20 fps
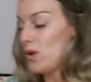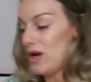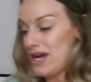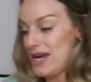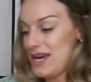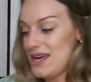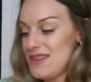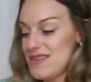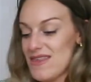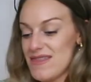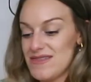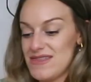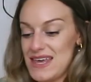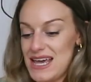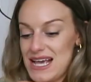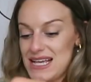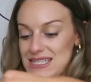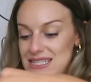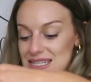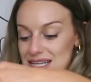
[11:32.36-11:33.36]
with
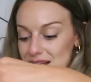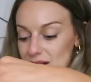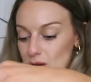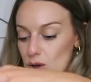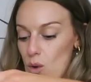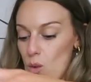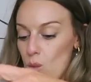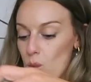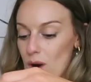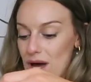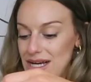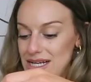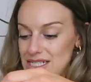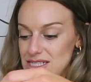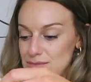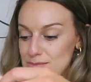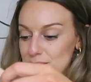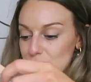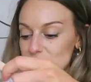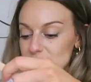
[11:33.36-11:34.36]
this little
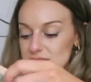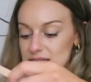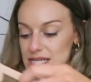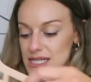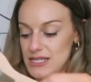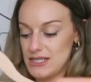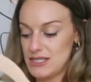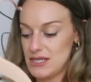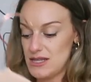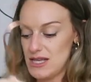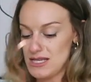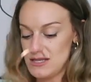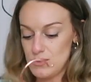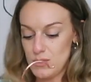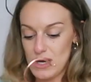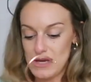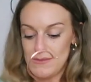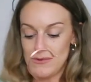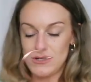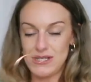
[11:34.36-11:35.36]
white body. So this
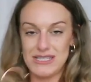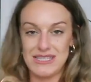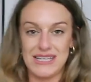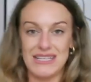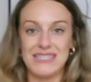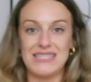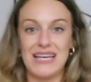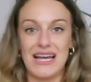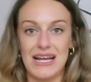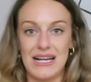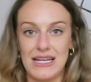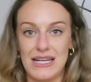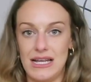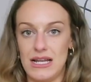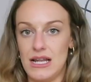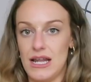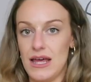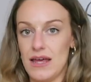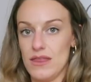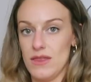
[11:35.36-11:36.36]
white body is exactly
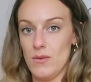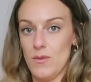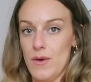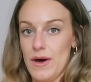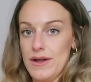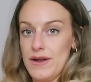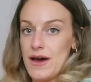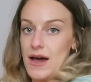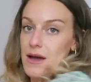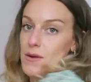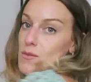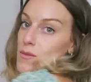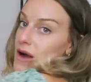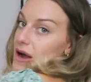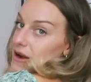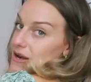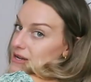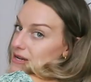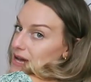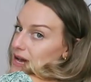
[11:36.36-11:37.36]
like the one I'm
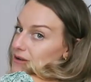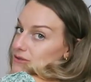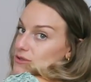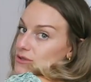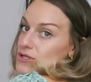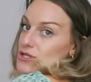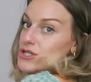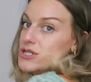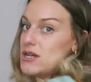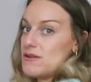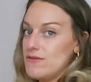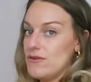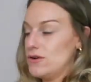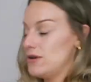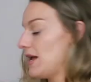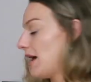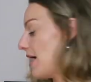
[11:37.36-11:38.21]
wearing now. So it's chiffon